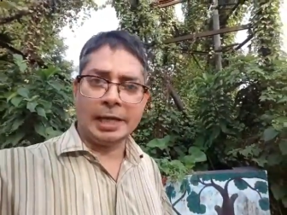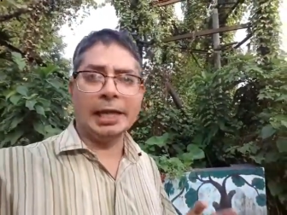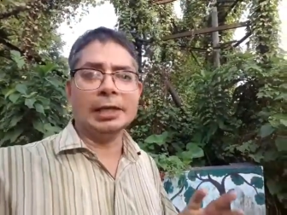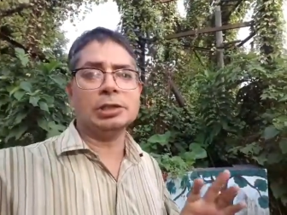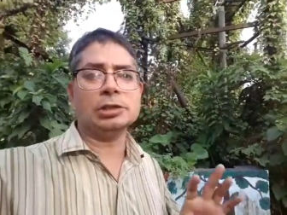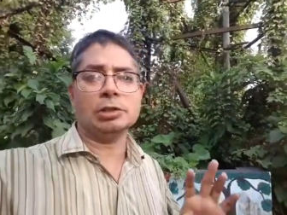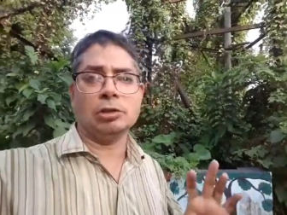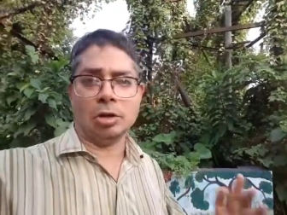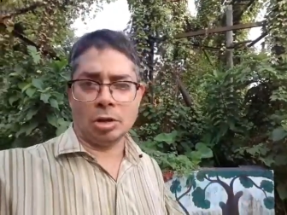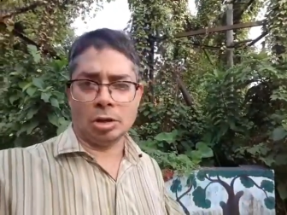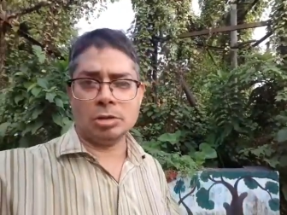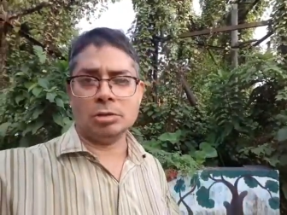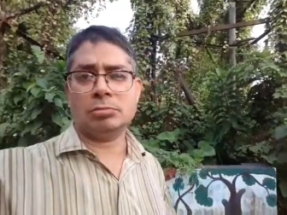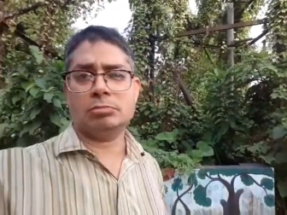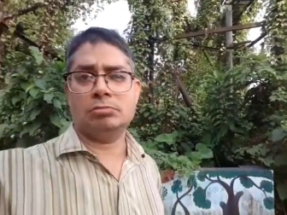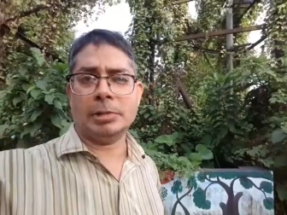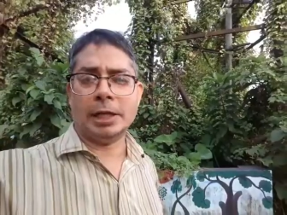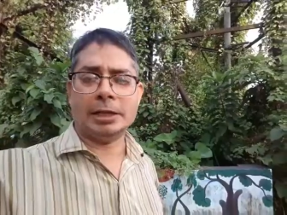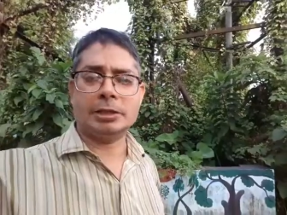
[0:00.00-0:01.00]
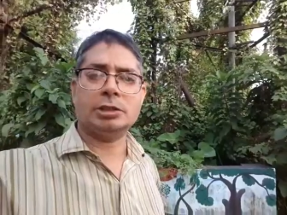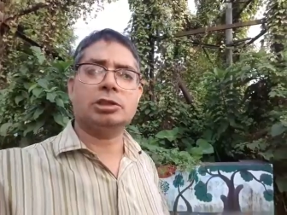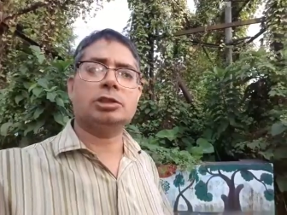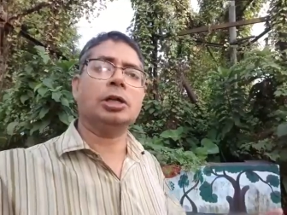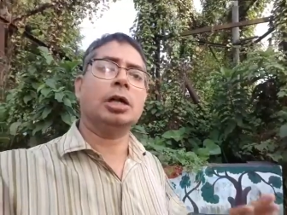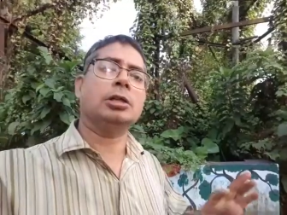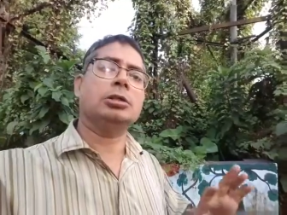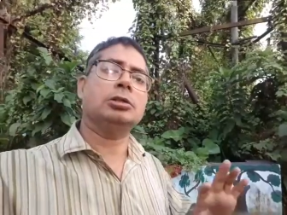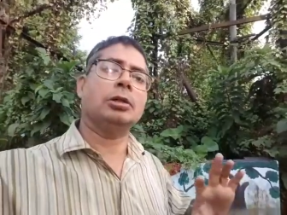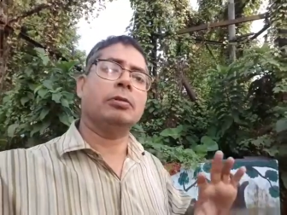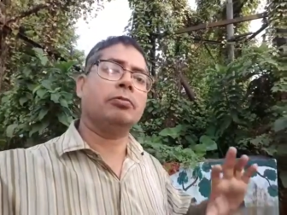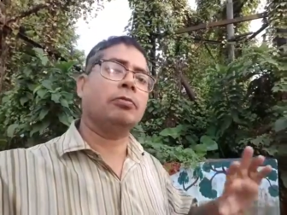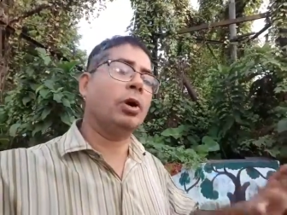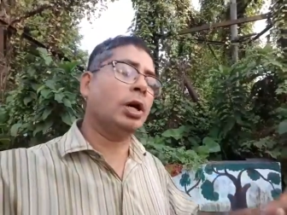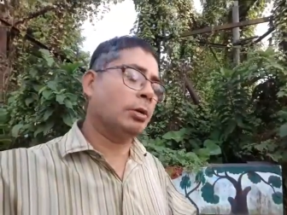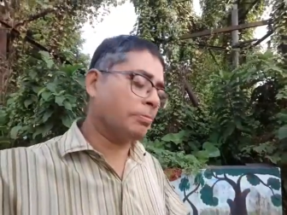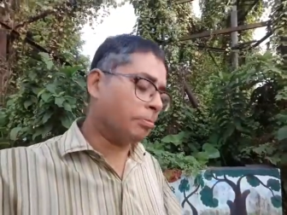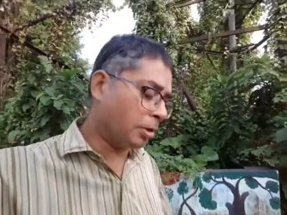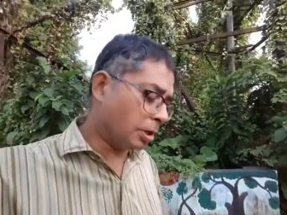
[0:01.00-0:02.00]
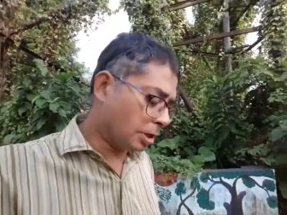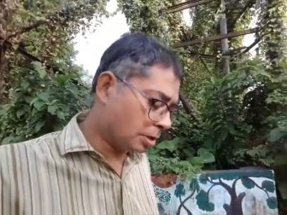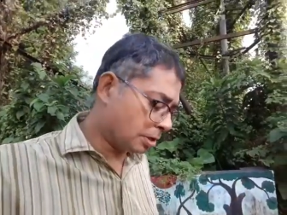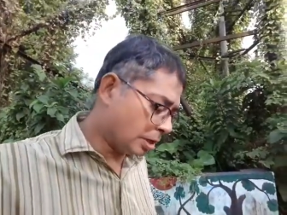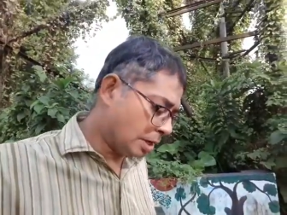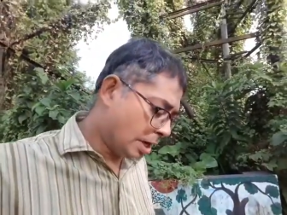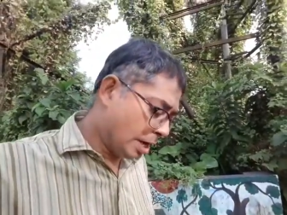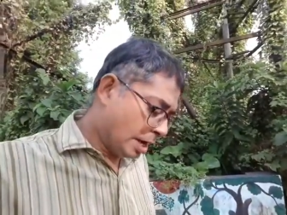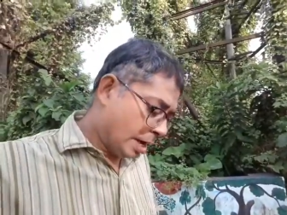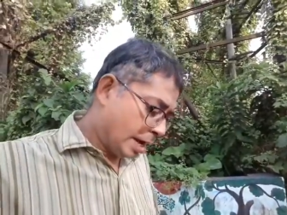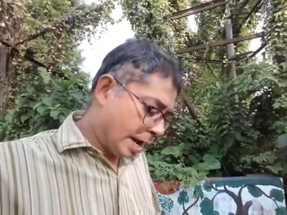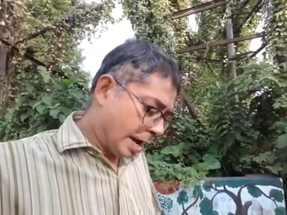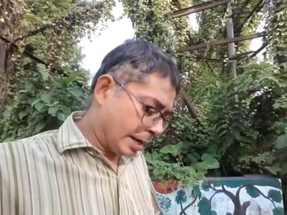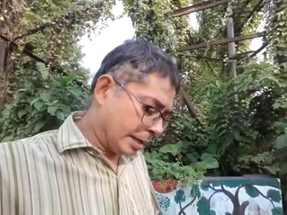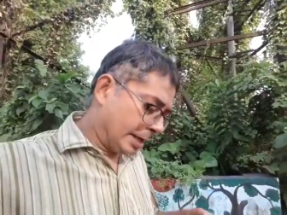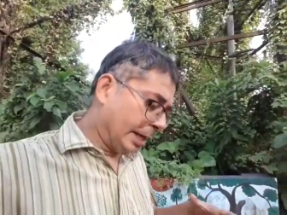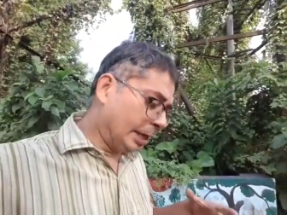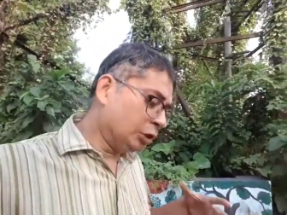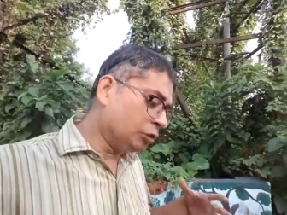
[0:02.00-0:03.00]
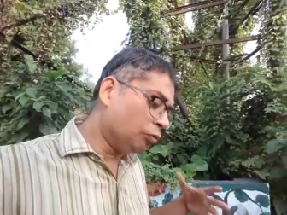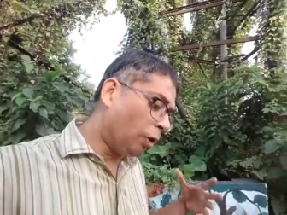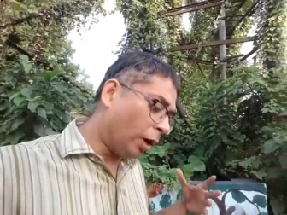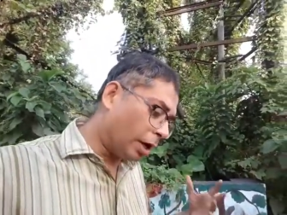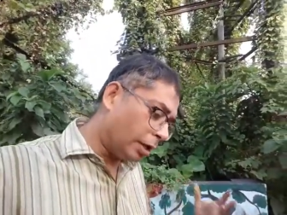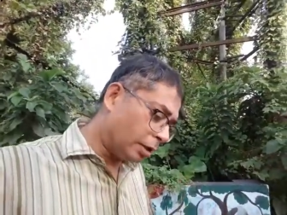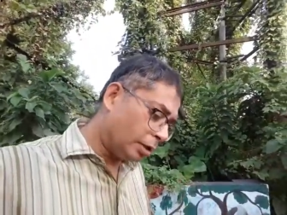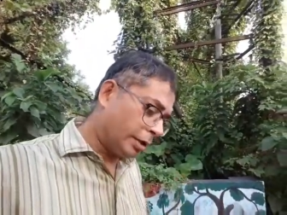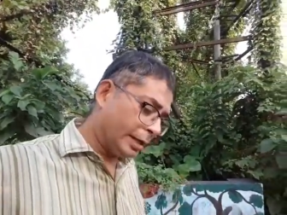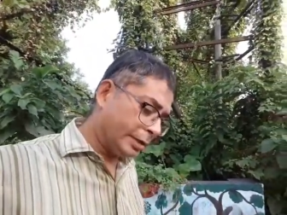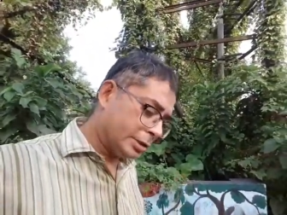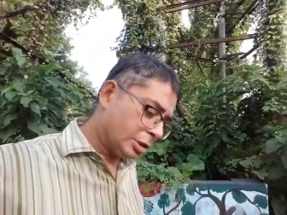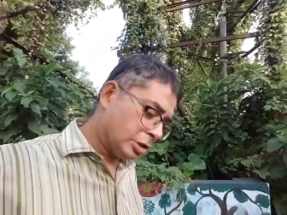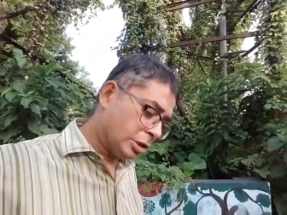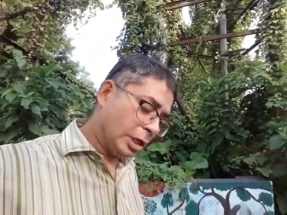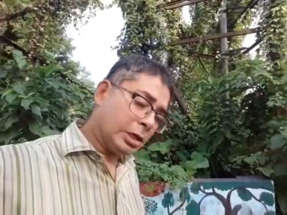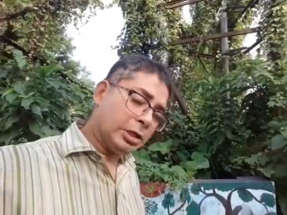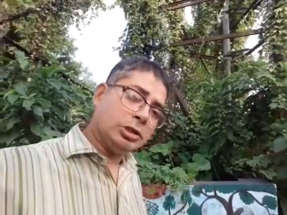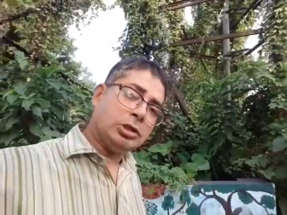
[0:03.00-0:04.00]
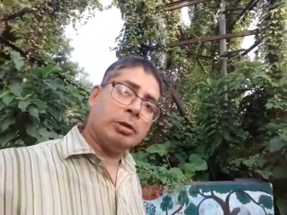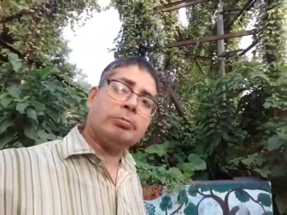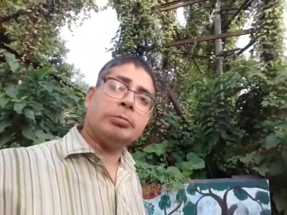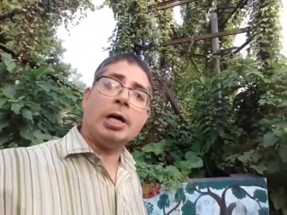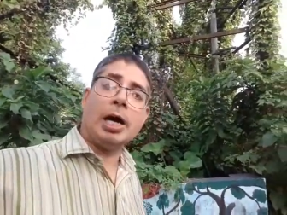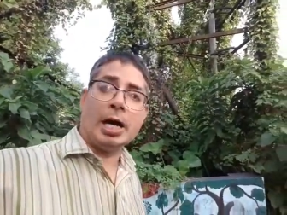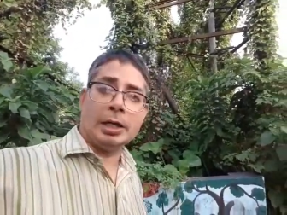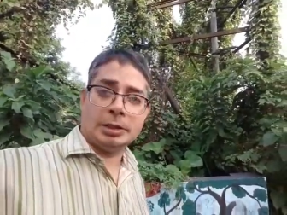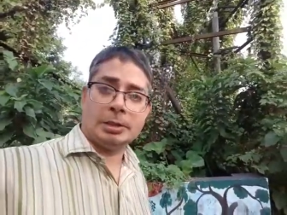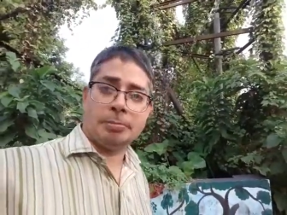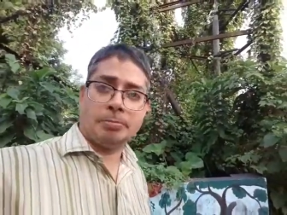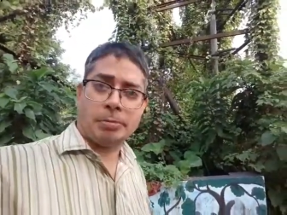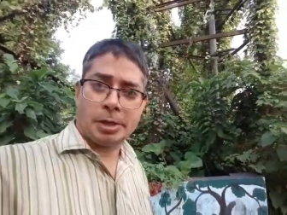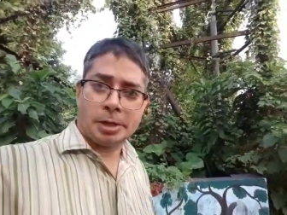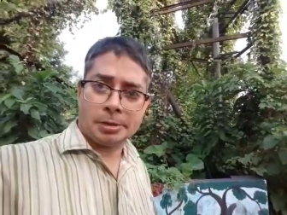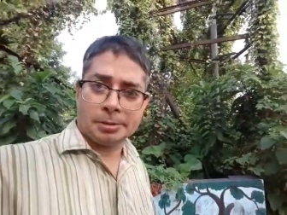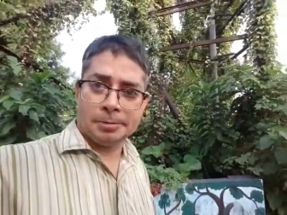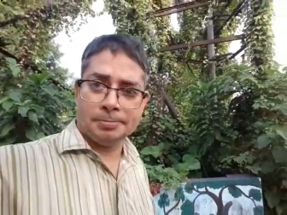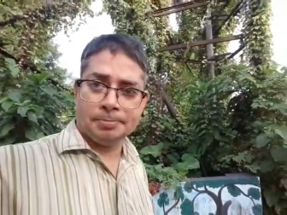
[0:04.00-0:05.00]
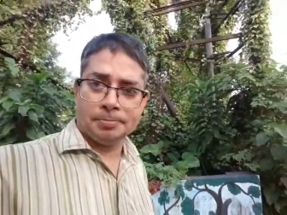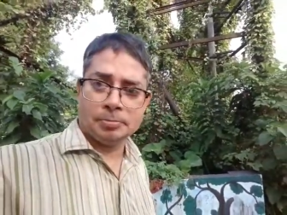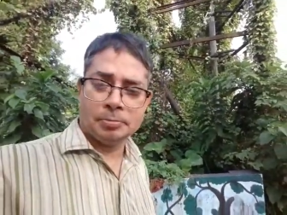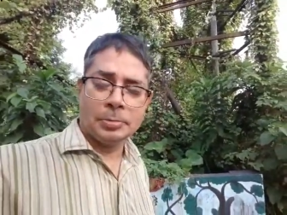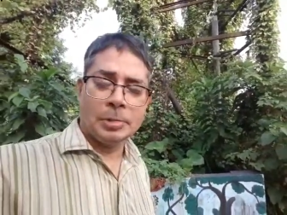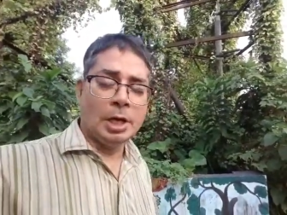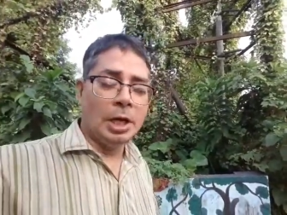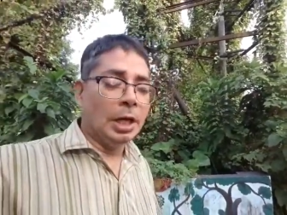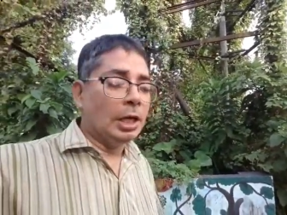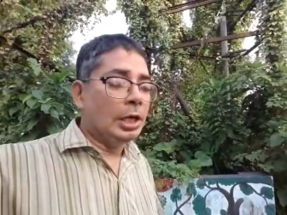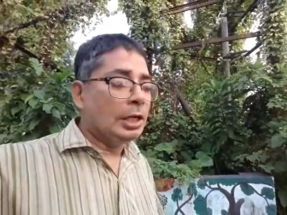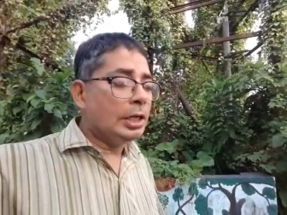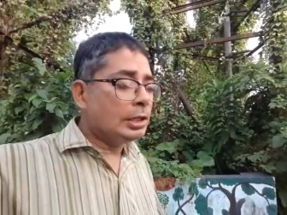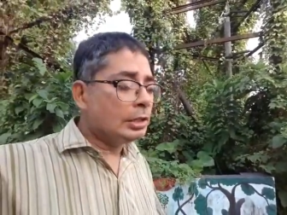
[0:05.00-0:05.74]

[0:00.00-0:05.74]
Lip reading: H0 takes charge of one part and H1 takes charge of the other part.